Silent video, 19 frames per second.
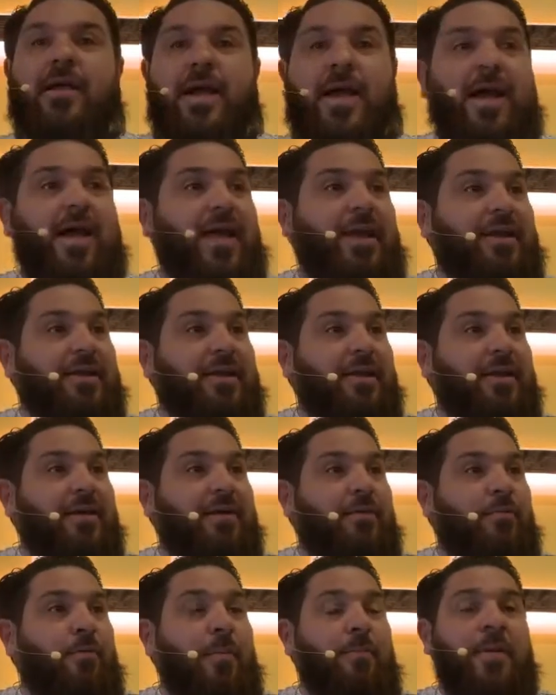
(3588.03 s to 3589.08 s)
And
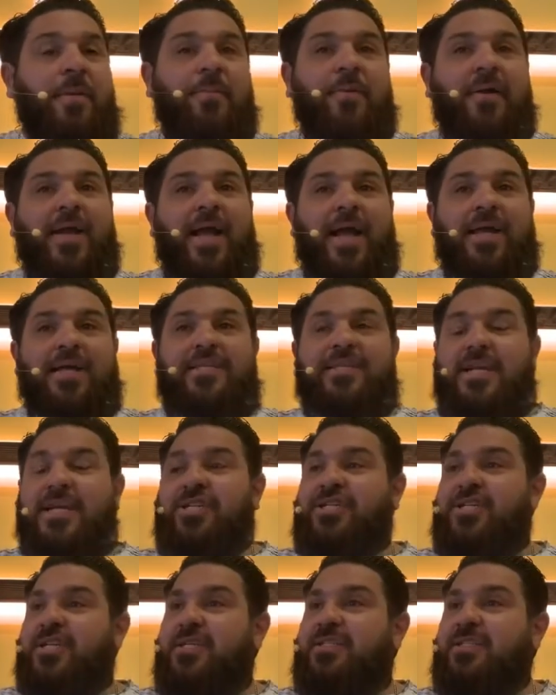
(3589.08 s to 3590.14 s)
when people get
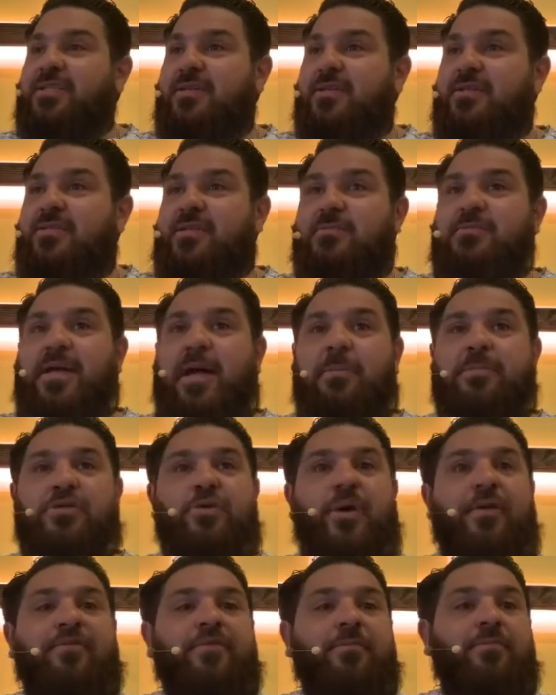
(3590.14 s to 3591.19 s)
contentious, sometimes
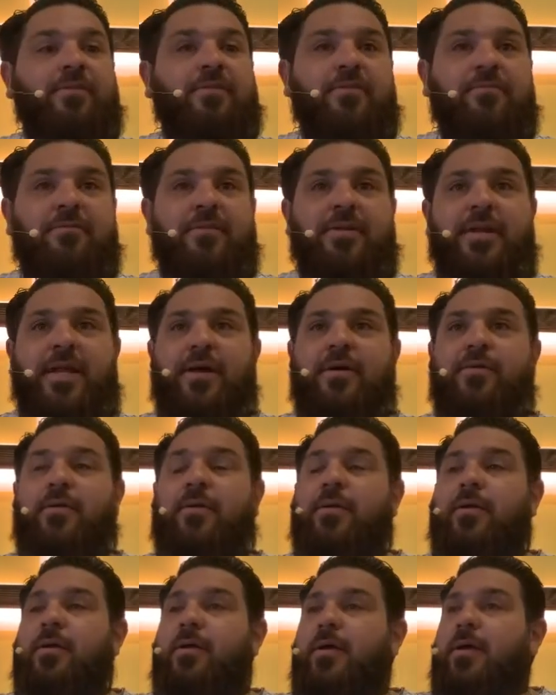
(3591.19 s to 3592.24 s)
you have to put the foot down.
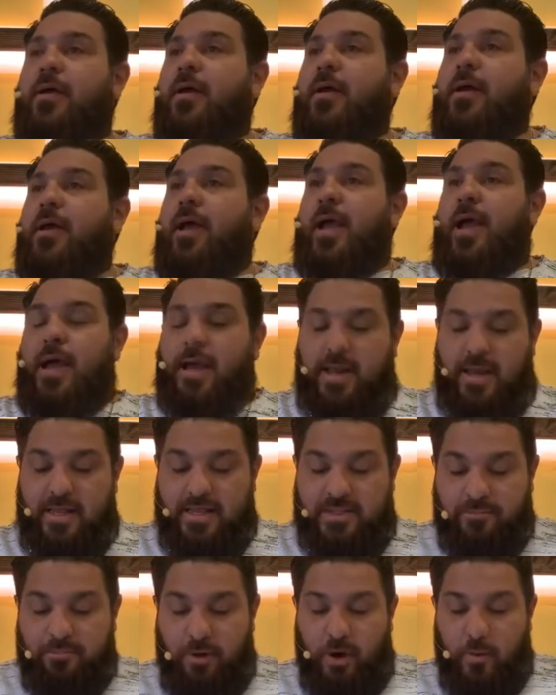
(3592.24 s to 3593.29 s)
And
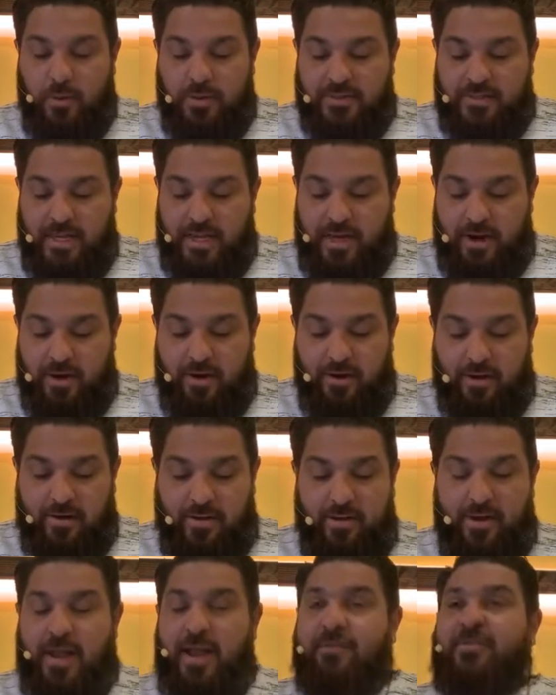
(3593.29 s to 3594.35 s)
as Paul would say here,
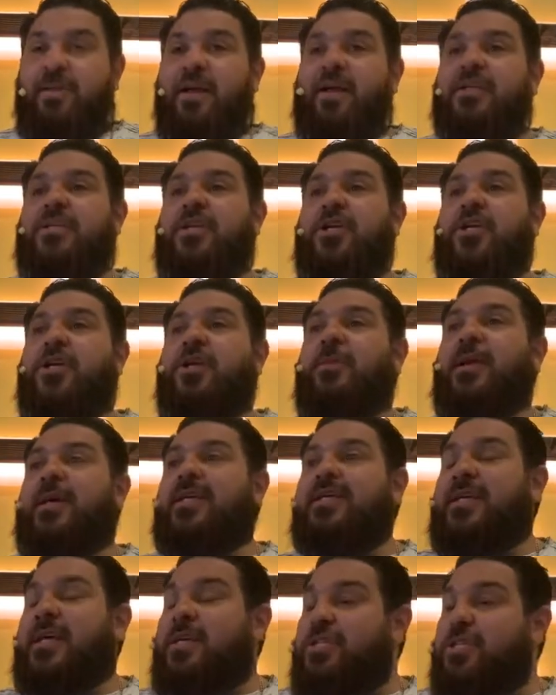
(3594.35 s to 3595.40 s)
if they continue to be
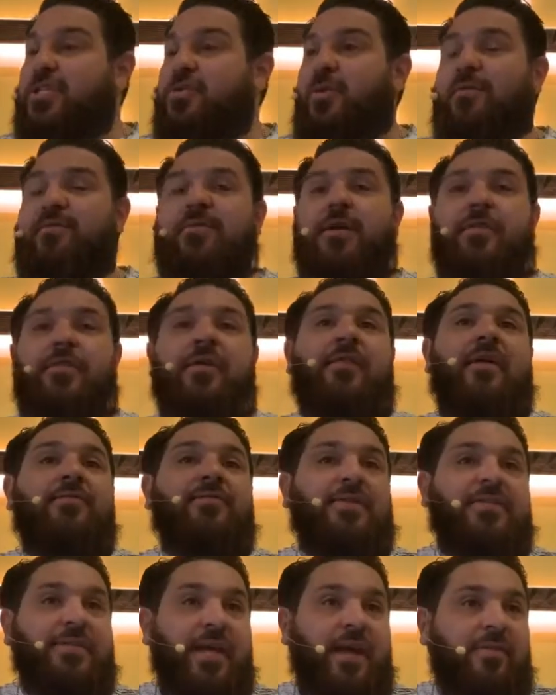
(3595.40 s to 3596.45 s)
contentious, we have nothing left
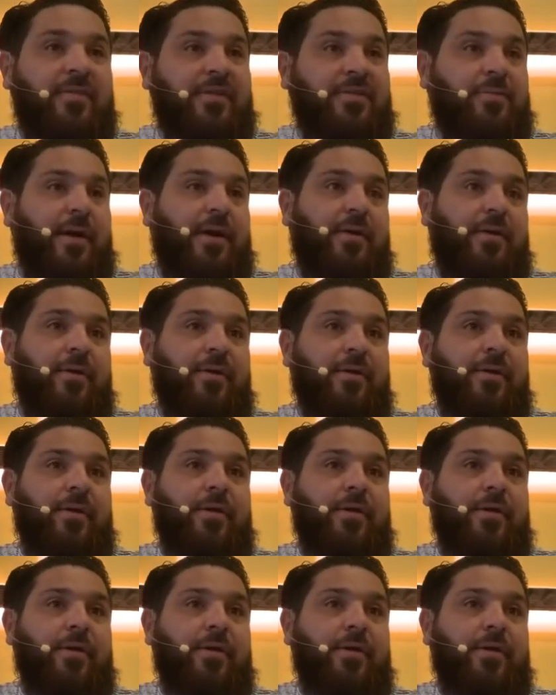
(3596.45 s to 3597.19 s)
to say on this matter.